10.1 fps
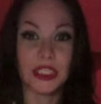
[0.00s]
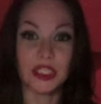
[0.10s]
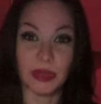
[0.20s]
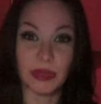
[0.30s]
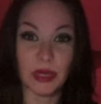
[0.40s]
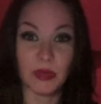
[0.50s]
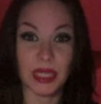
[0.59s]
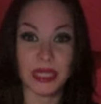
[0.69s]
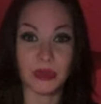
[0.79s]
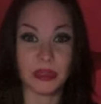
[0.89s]
Gemini would
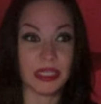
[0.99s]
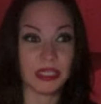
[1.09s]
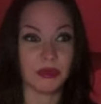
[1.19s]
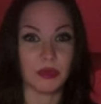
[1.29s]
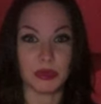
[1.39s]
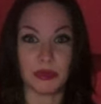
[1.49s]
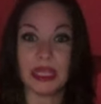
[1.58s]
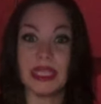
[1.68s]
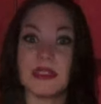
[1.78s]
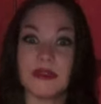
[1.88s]
like to be intimate with
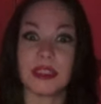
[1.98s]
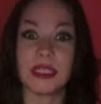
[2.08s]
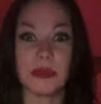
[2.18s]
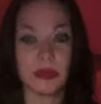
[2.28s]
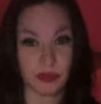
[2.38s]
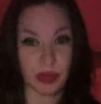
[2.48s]
many different types of